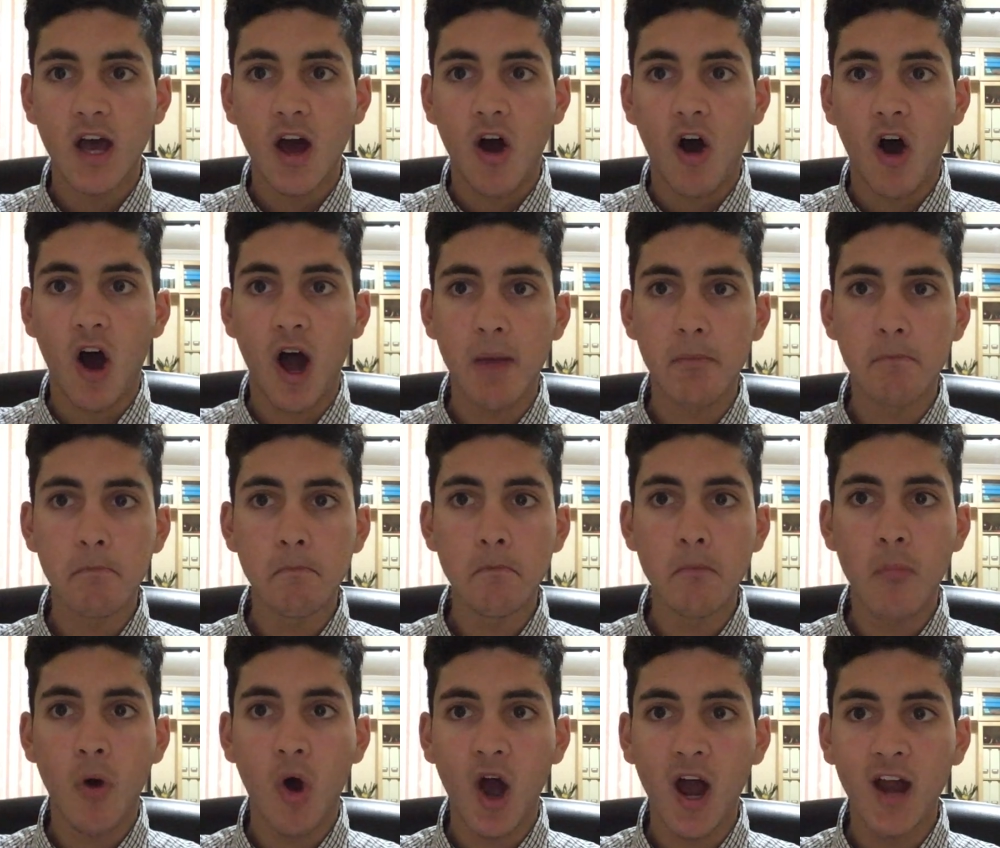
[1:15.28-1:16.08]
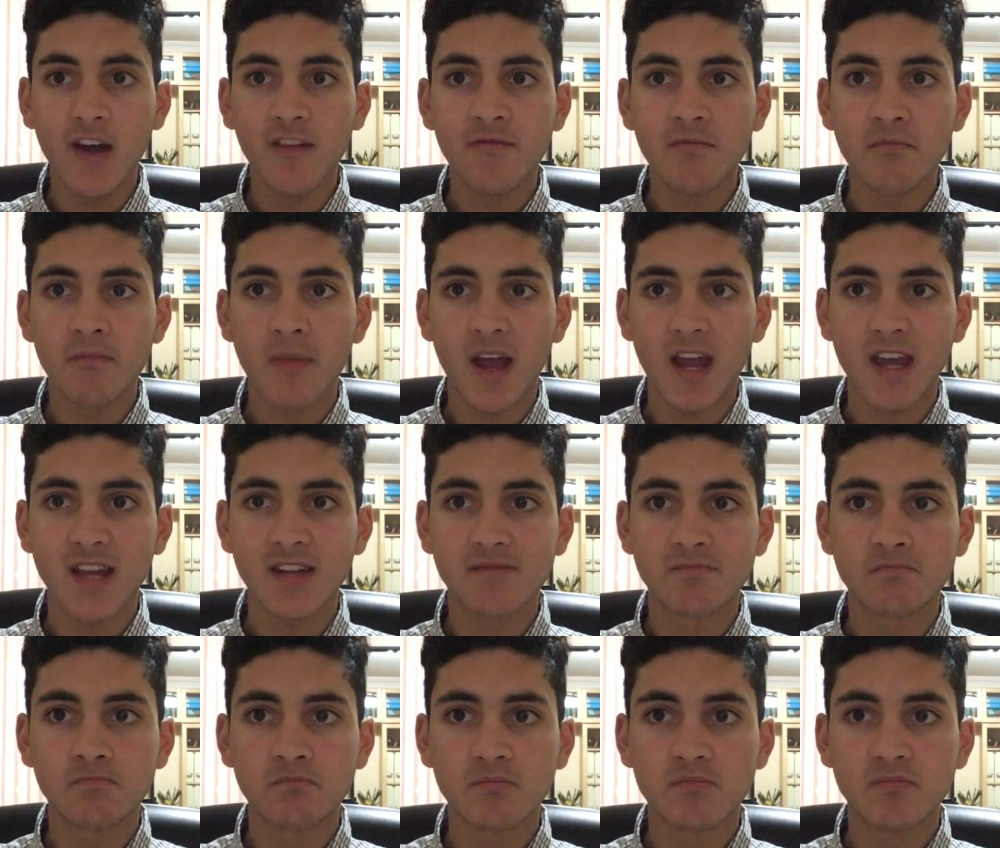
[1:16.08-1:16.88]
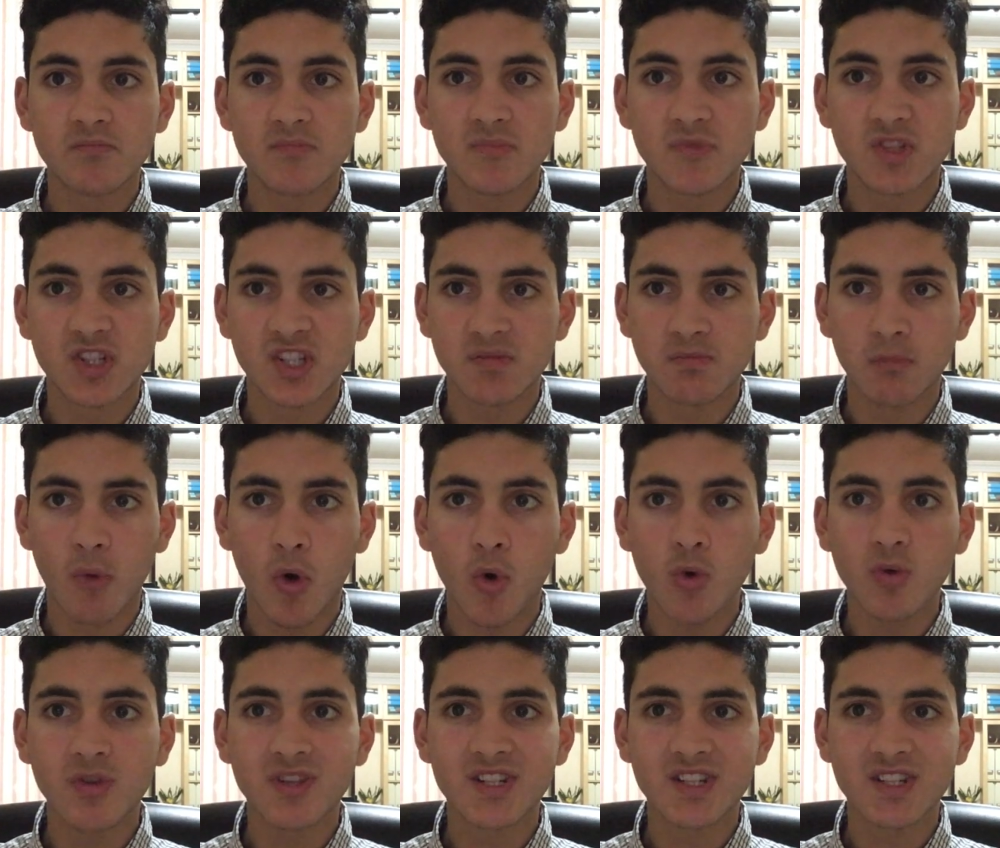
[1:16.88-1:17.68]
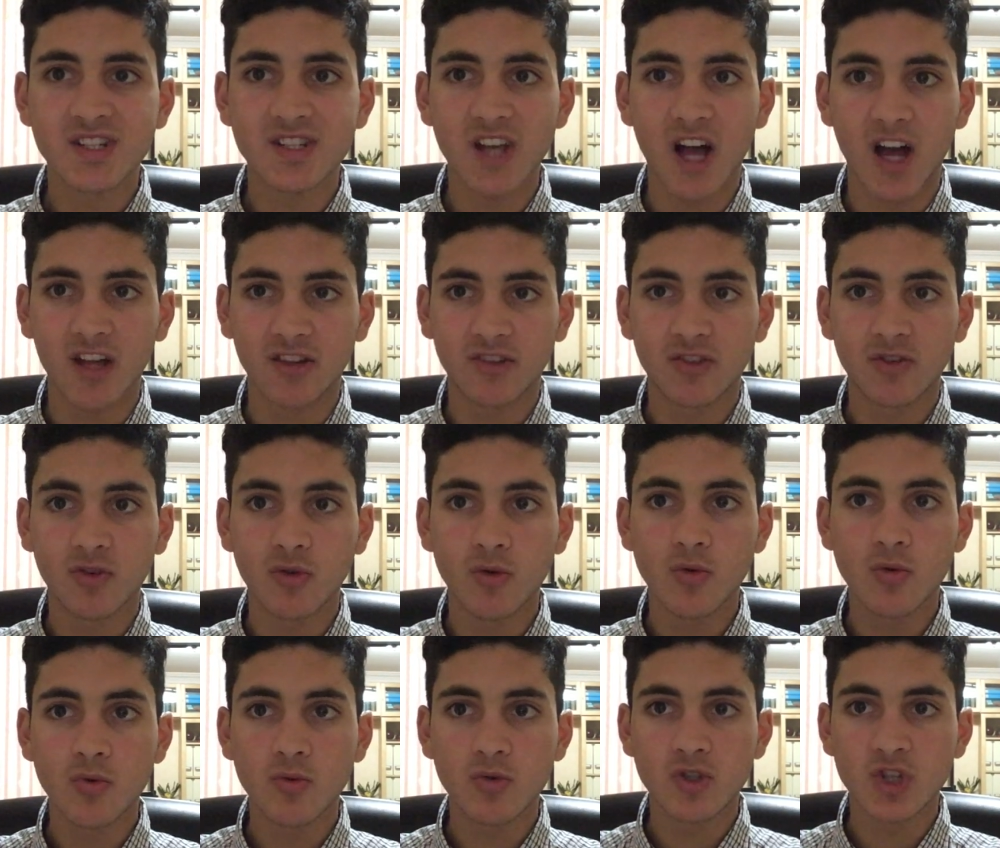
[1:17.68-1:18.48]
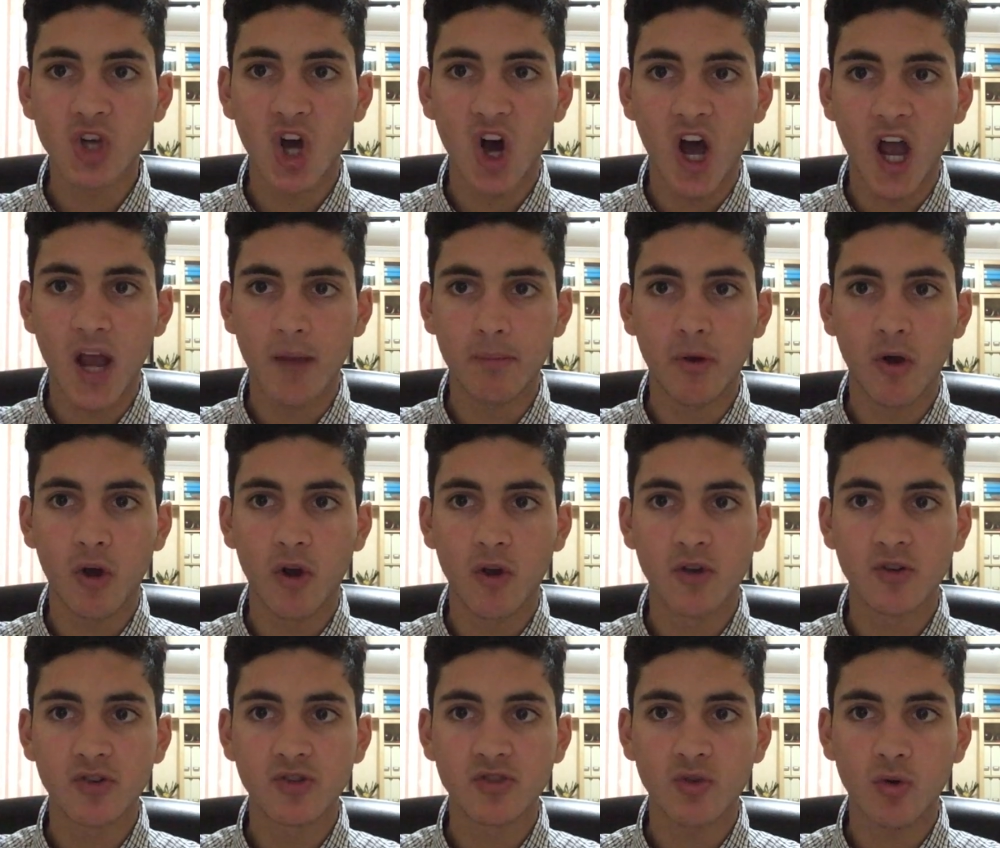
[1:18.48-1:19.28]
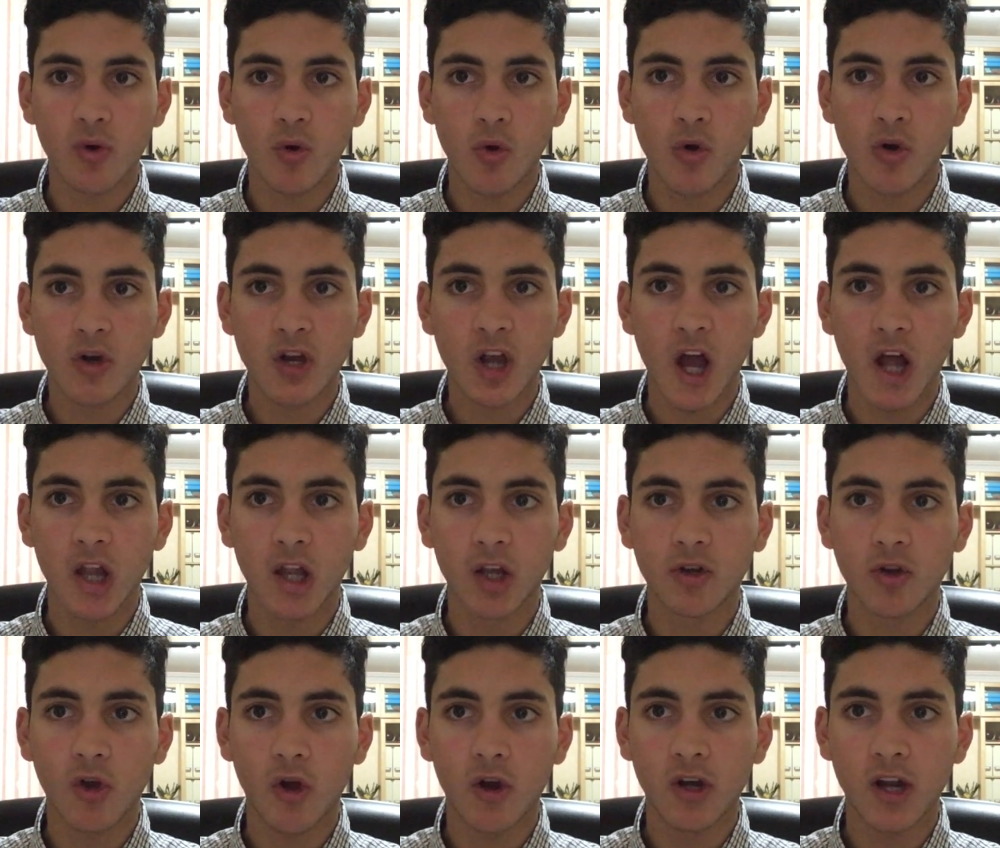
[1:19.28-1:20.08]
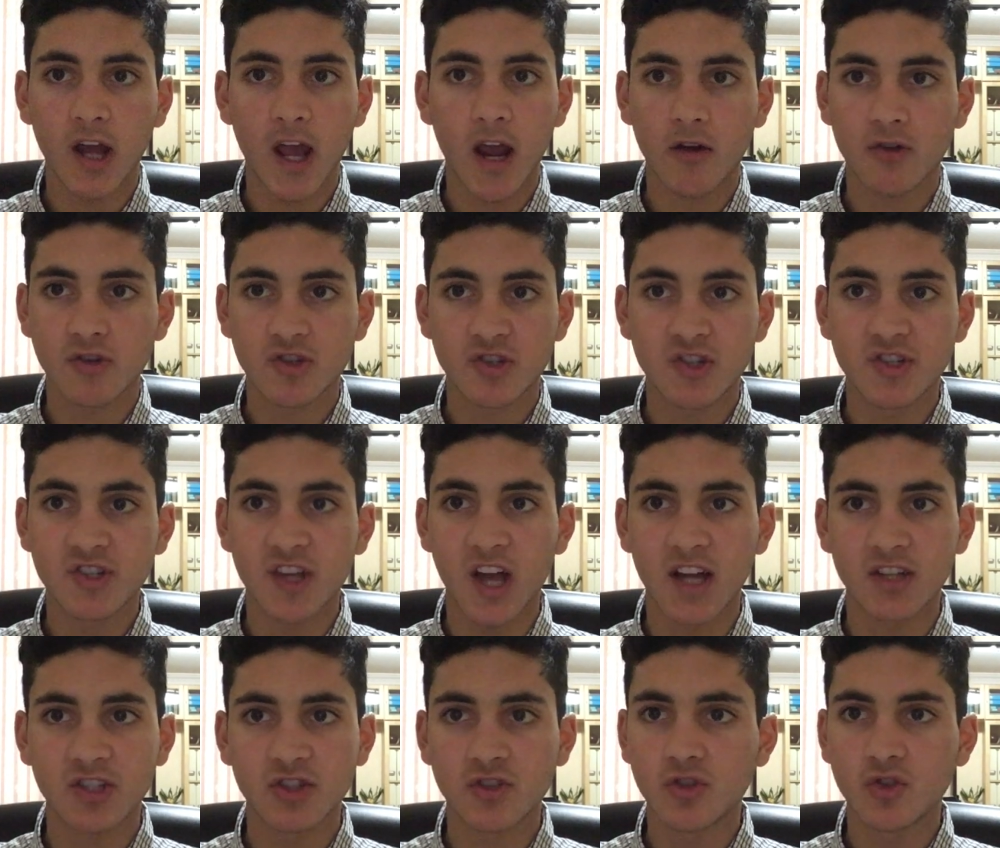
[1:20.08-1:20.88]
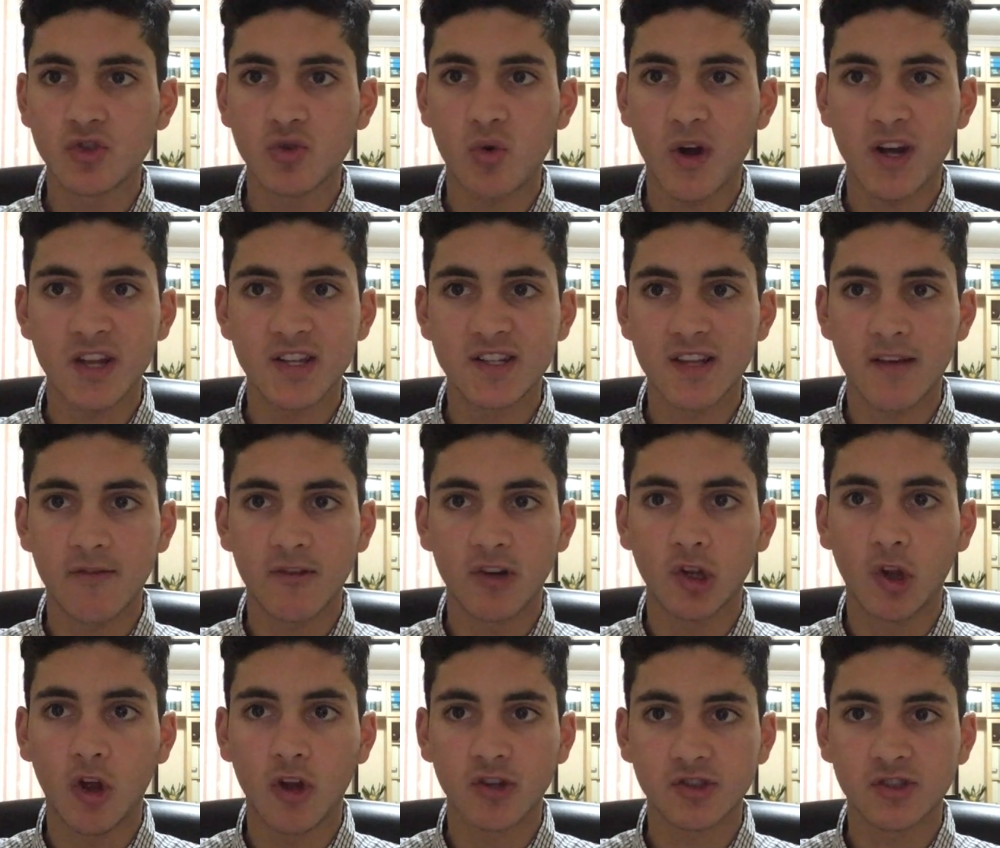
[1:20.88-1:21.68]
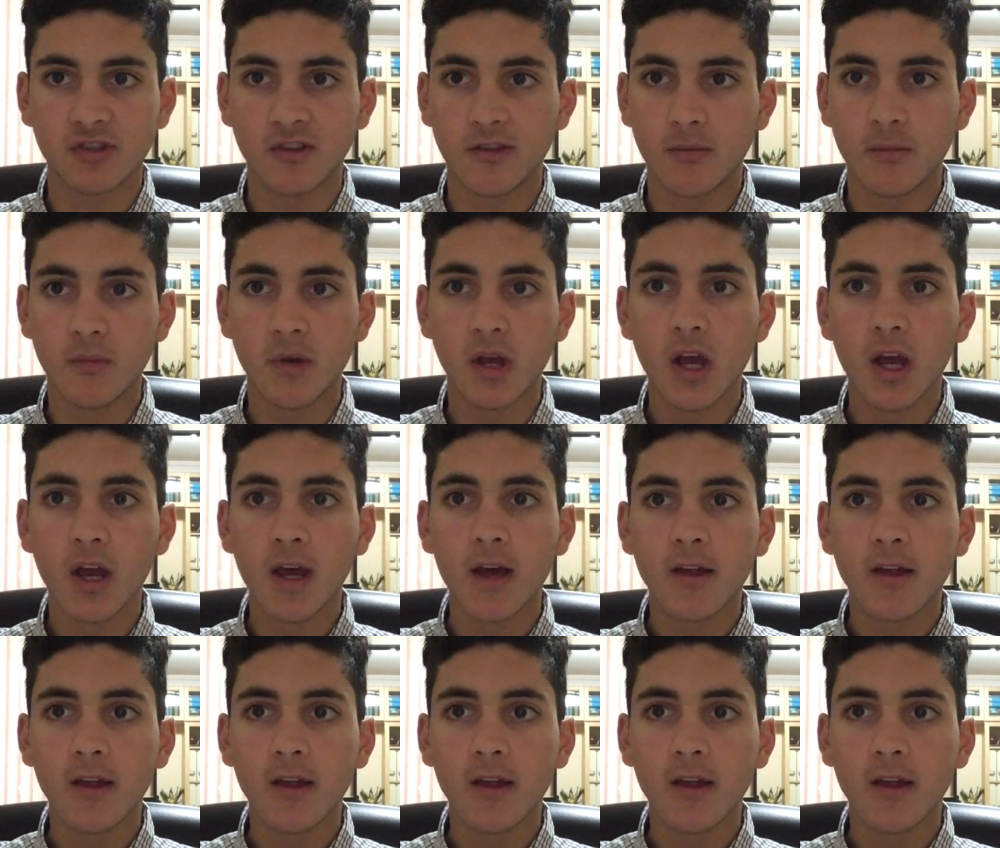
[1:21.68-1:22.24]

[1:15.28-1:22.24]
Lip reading: I might have made small subtle typos or color code errors because I had to do 27 lots of them,